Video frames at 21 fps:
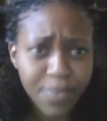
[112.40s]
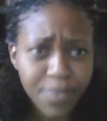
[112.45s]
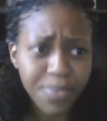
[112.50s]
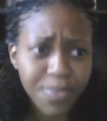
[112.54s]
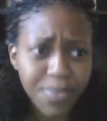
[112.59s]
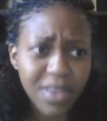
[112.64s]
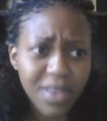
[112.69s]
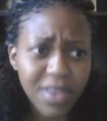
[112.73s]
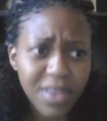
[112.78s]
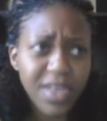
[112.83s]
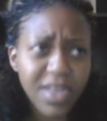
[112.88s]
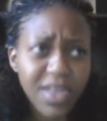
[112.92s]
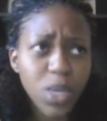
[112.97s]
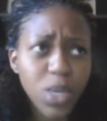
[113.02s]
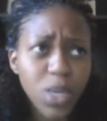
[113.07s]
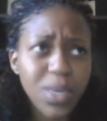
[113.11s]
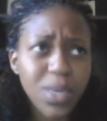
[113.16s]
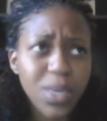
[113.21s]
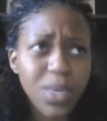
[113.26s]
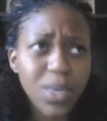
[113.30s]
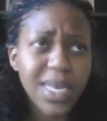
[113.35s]
They
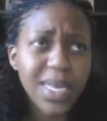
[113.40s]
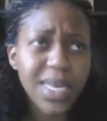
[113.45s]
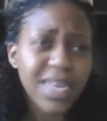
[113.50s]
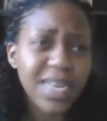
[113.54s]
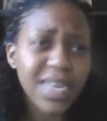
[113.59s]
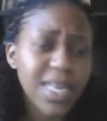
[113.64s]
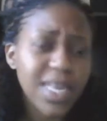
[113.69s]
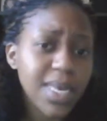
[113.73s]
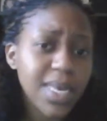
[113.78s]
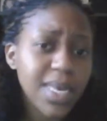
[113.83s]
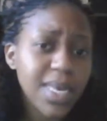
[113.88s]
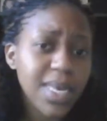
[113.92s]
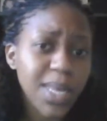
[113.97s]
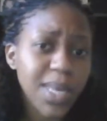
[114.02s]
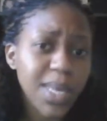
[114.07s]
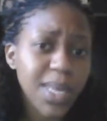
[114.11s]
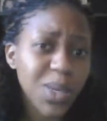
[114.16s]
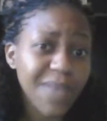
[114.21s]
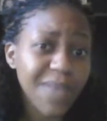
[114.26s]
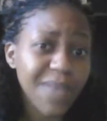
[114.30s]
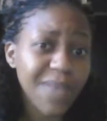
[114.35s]
treat
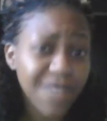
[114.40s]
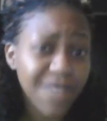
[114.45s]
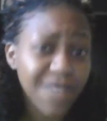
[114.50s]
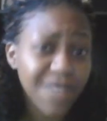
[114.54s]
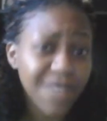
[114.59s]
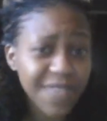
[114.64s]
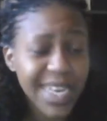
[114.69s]
650